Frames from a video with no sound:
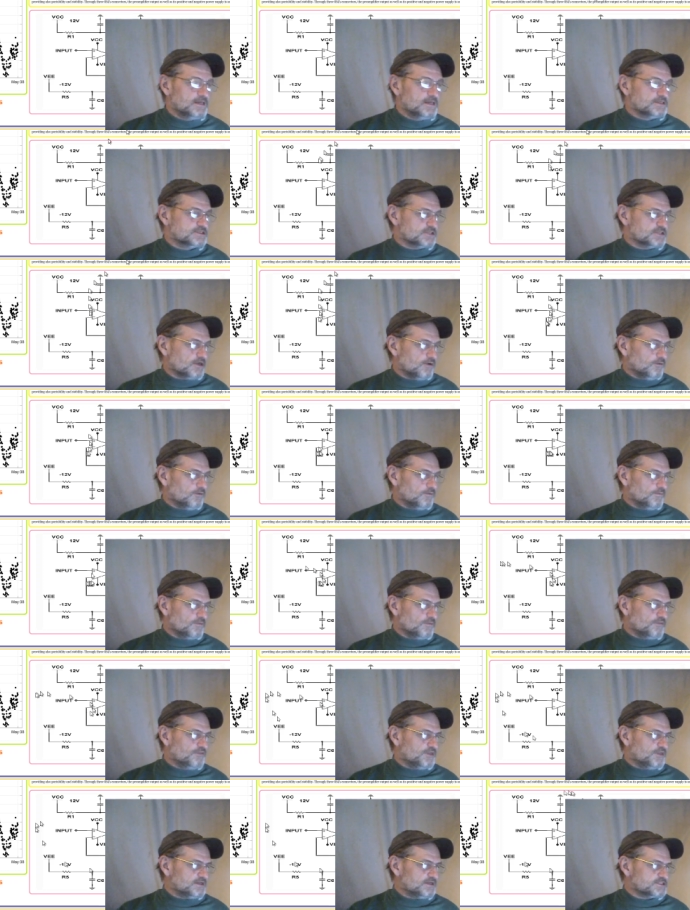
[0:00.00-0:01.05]
So
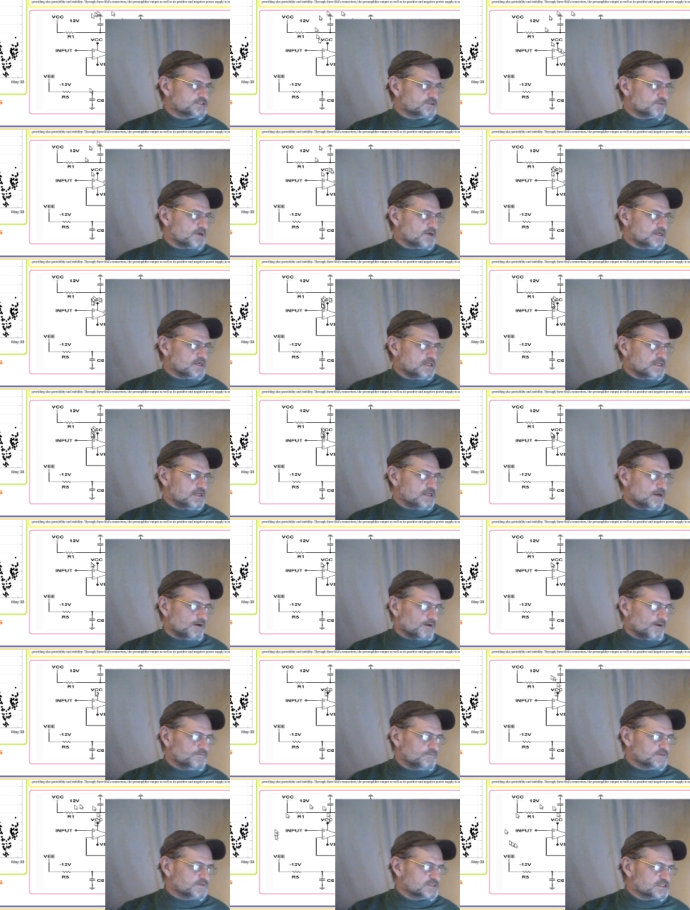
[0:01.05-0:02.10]
this right
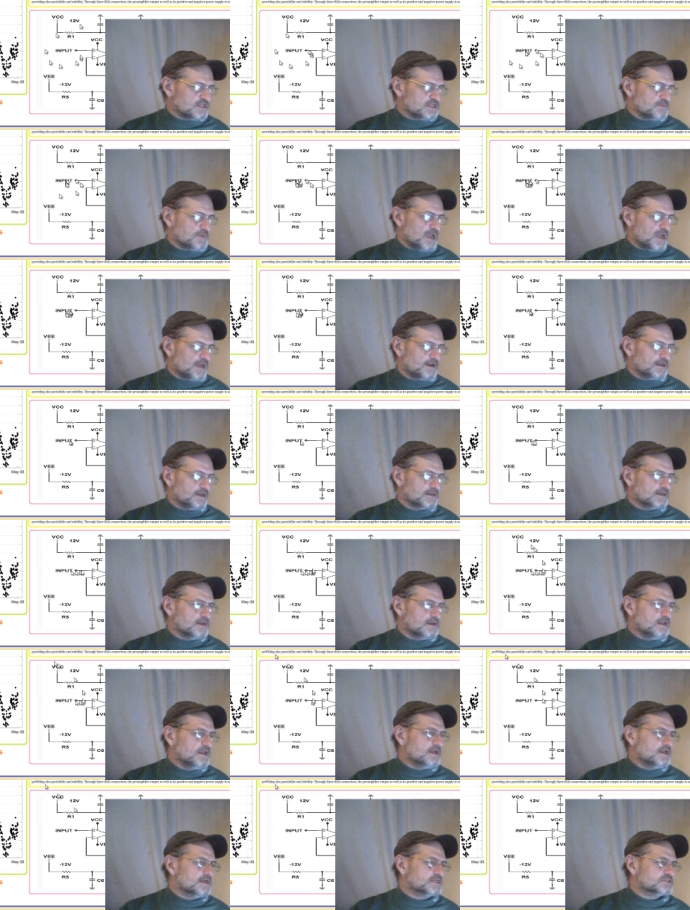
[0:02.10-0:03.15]
here, the schematic,
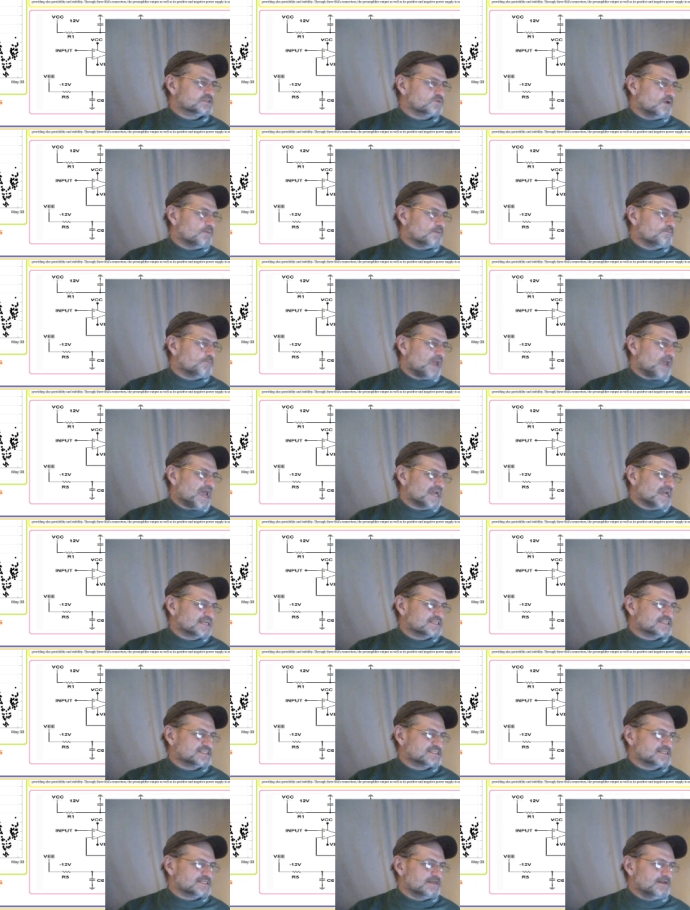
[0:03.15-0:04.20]
is what
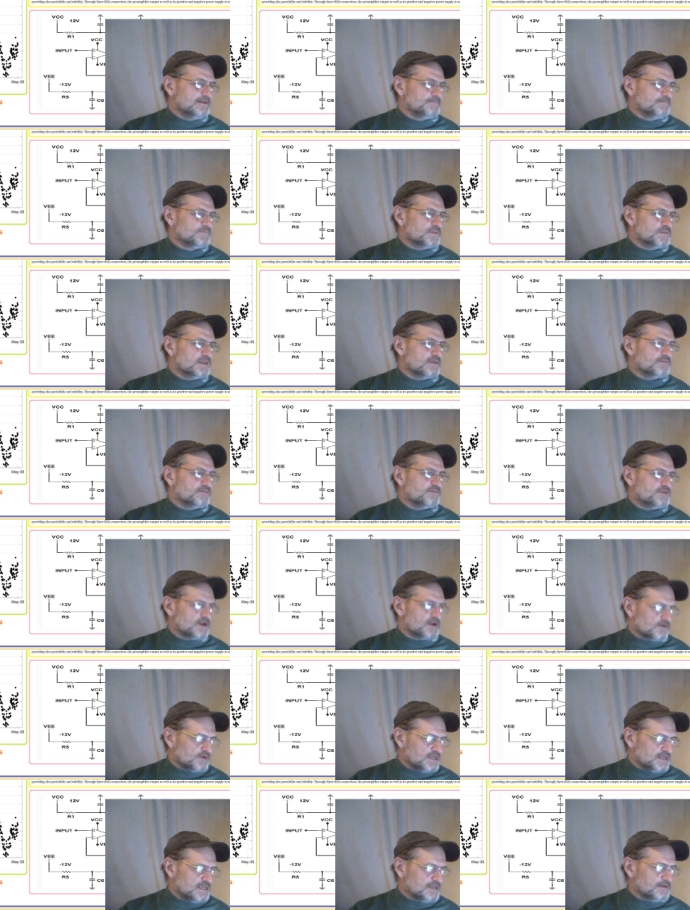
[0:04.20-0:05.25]
backs, in
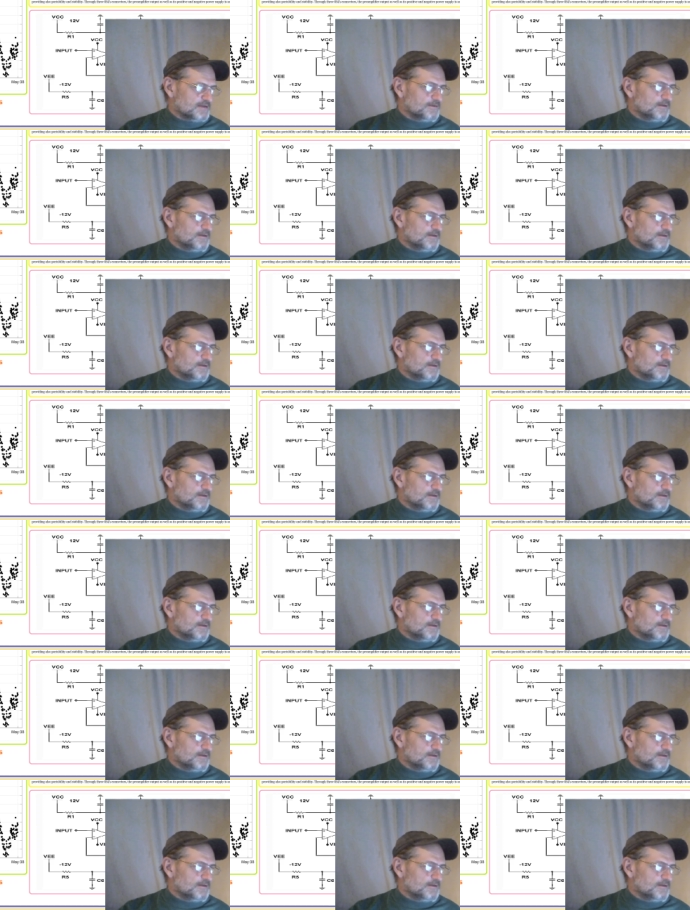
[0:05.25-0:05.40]
theory,